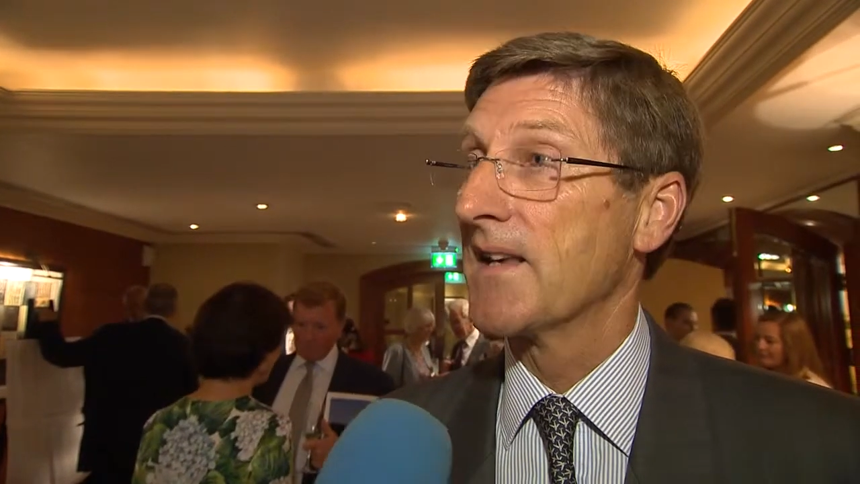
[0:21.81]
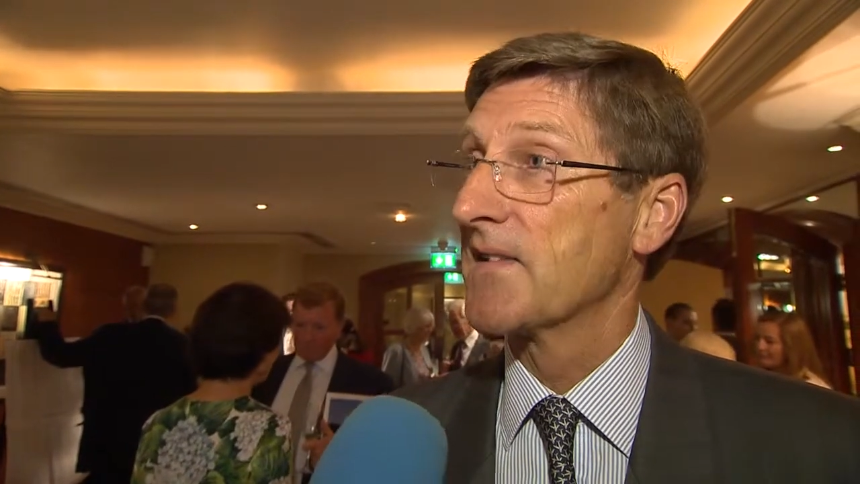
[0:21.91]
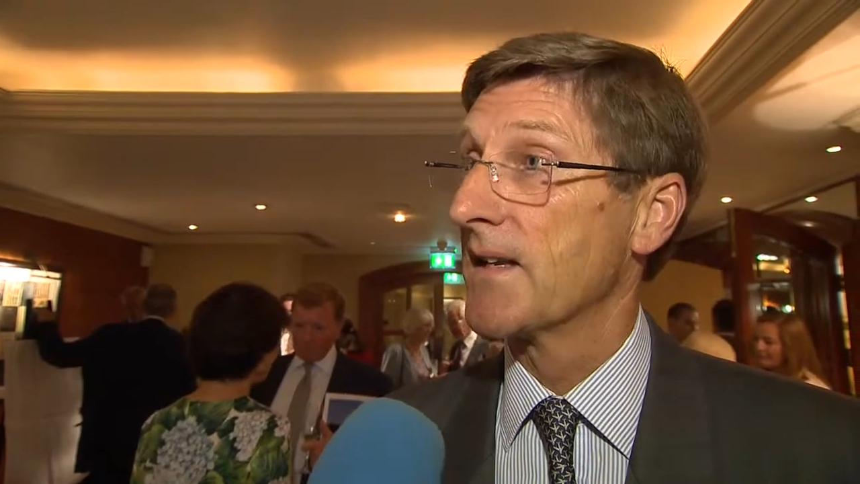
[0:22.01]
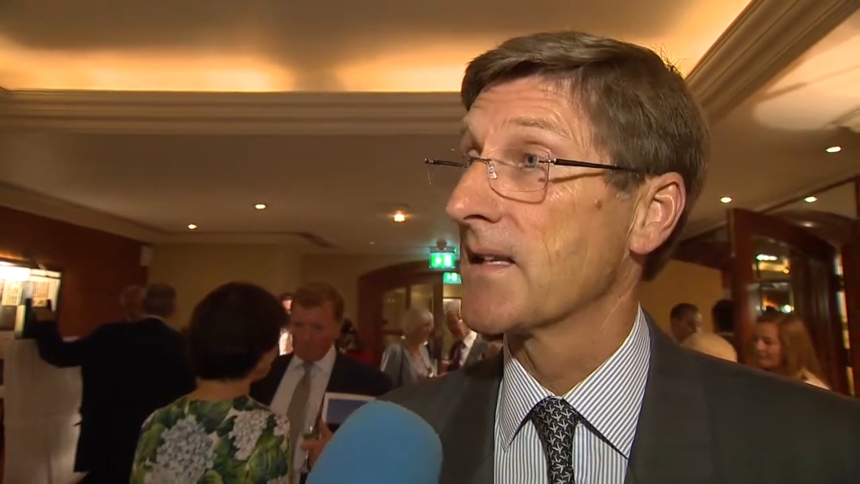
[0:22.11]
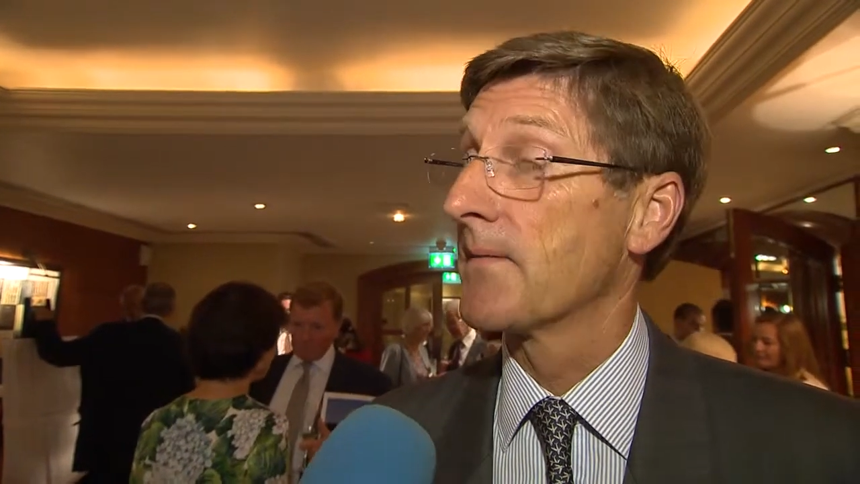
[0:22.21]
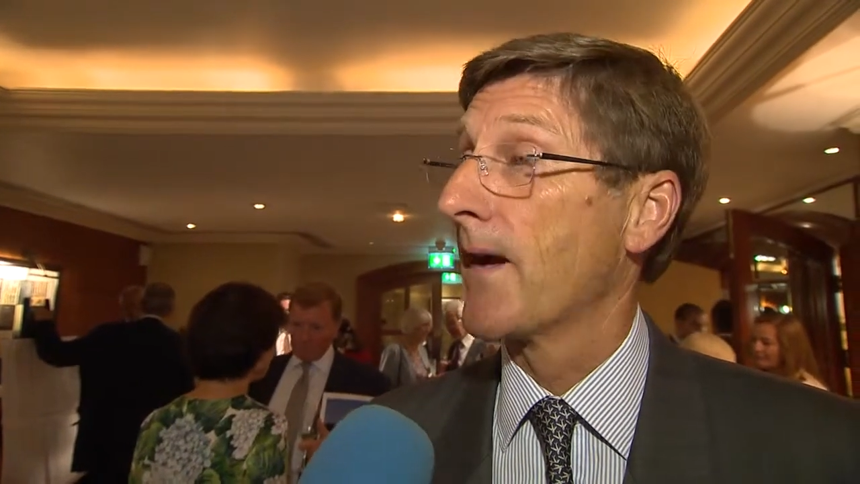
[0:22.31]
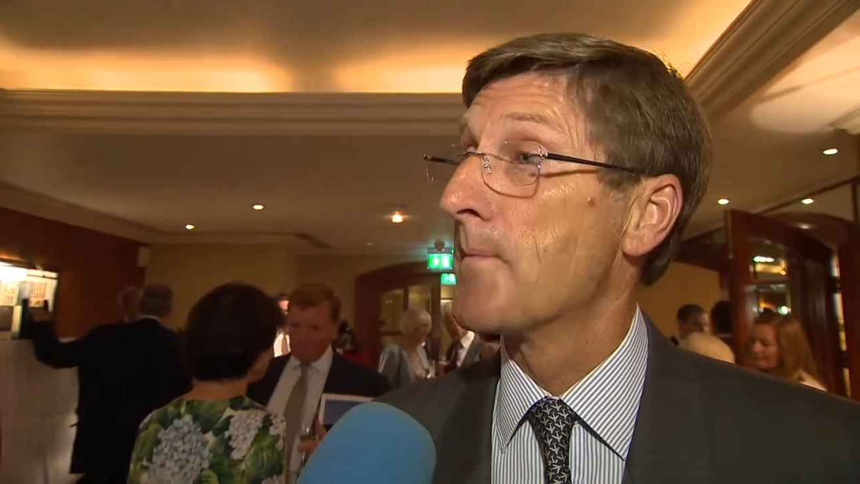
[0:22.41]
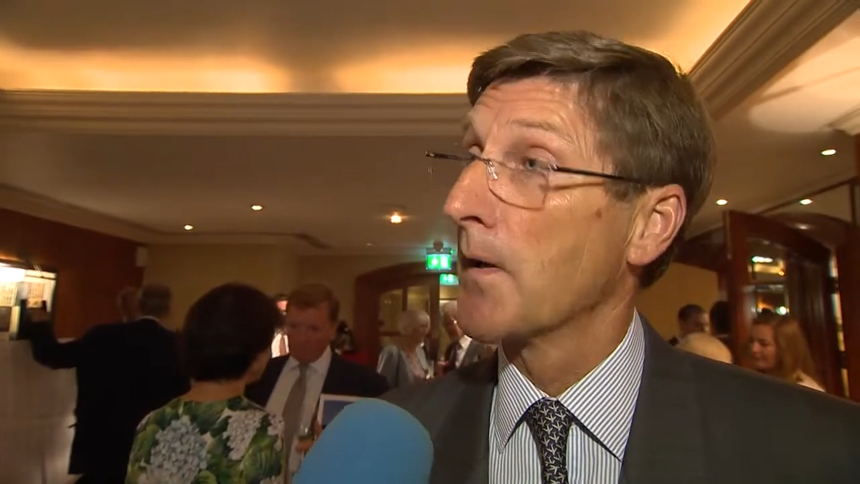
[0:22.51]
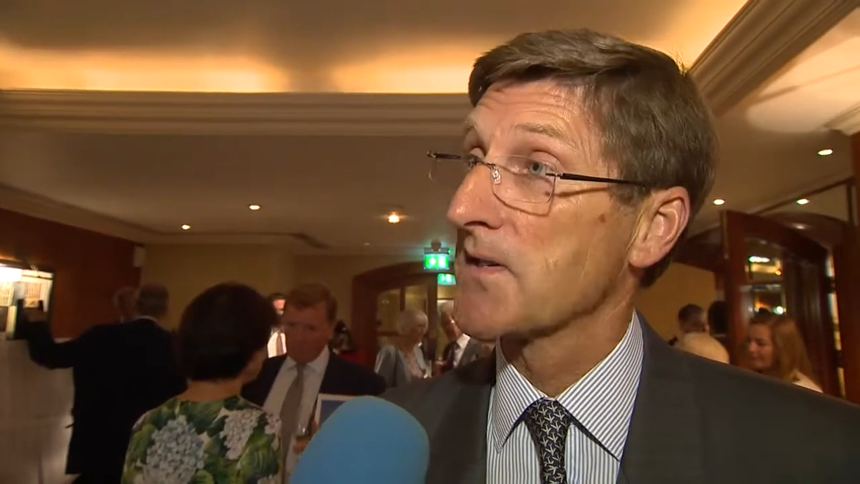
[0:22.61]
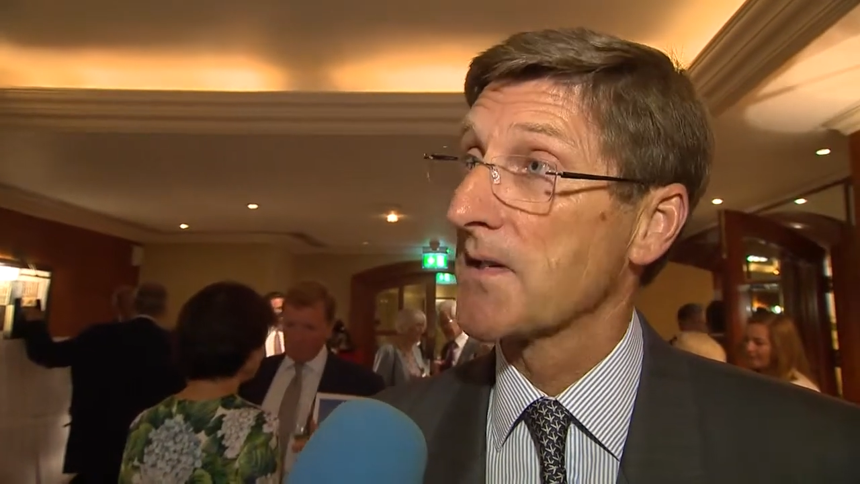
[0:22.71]
is that it is a
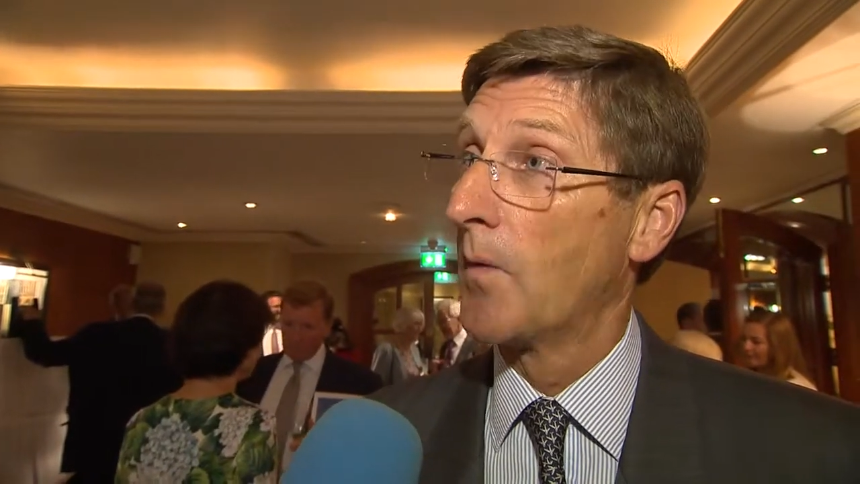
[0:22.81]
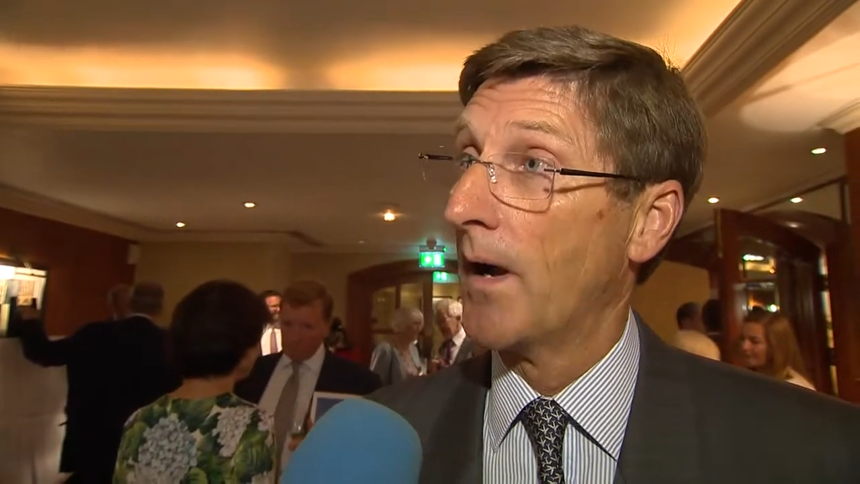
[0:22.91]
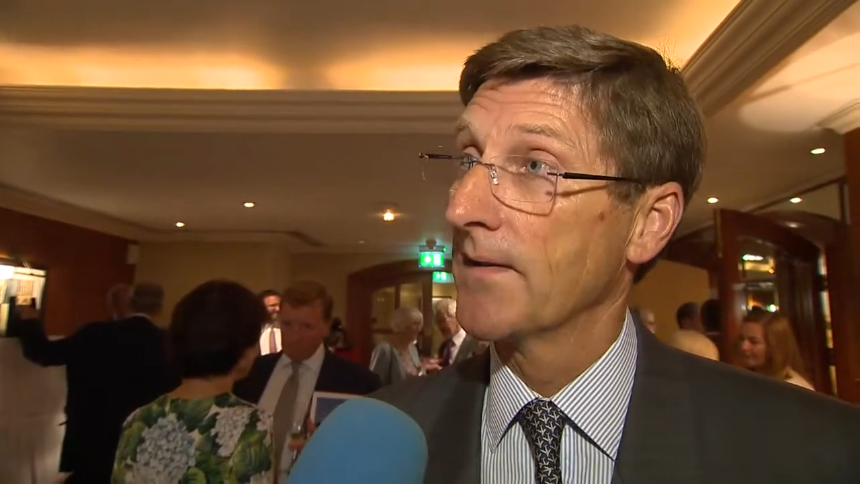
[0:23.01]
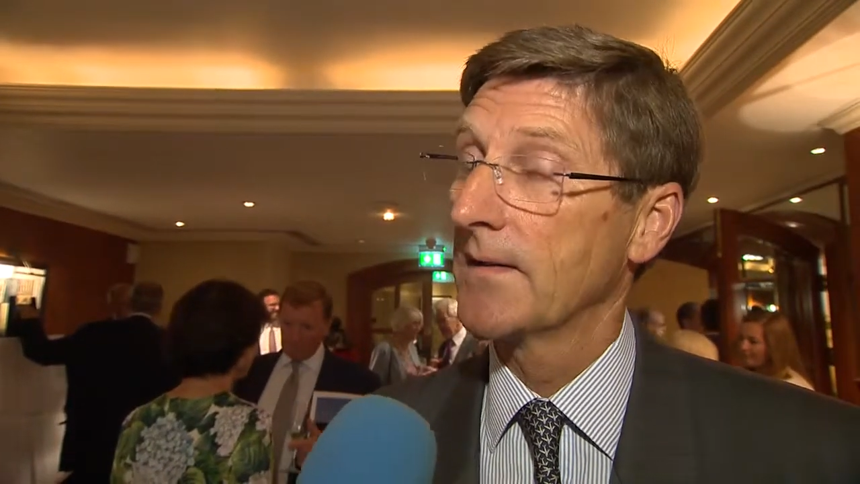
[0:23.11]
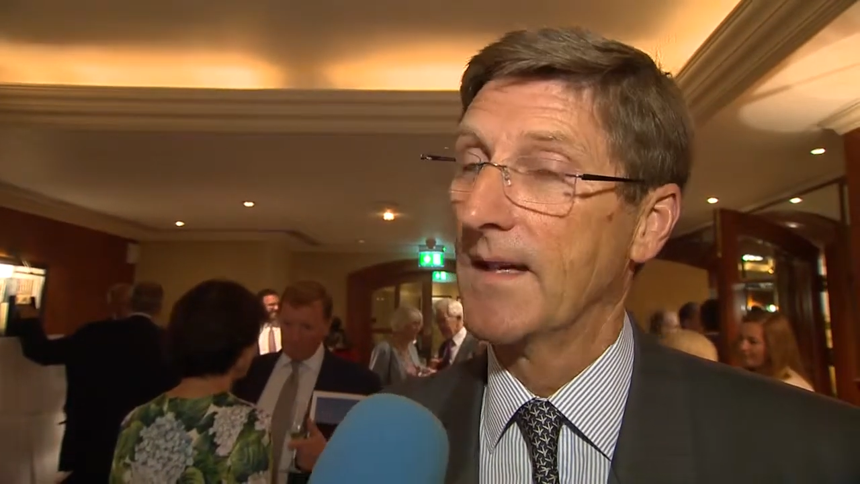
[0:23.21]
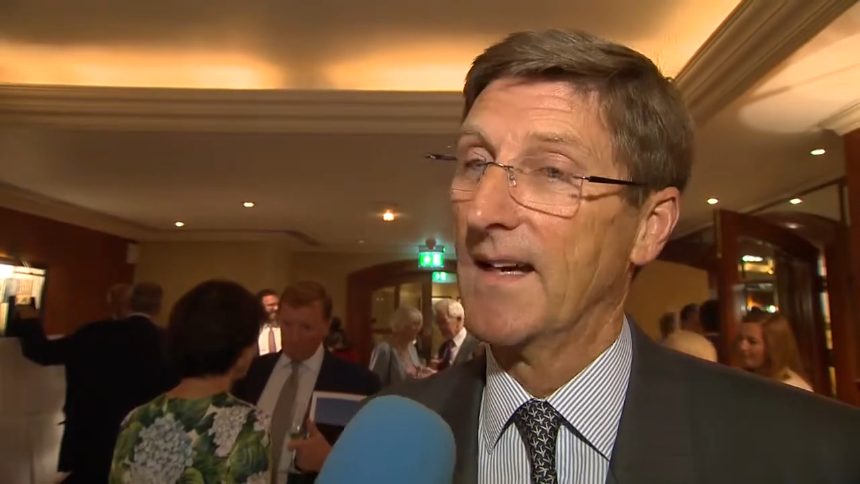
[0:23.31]
very positive one.